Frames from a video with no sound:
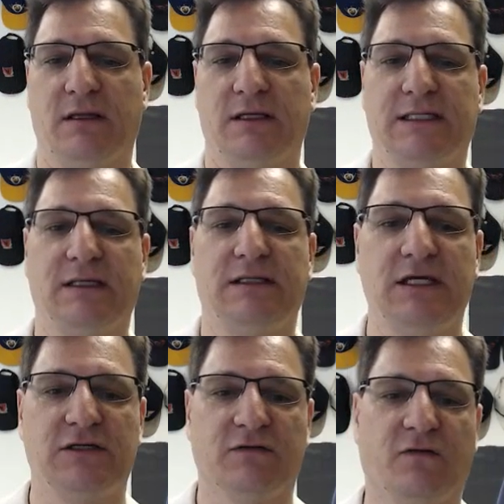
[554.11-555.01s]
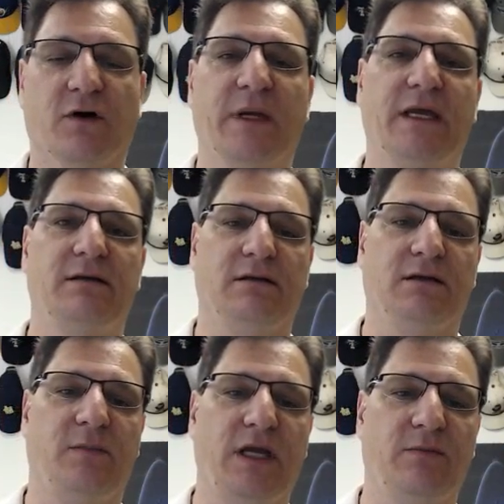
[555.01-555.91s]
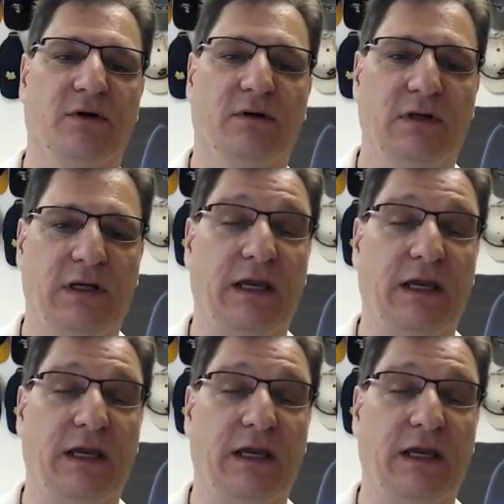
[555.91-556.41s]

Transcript: citation format in the paper,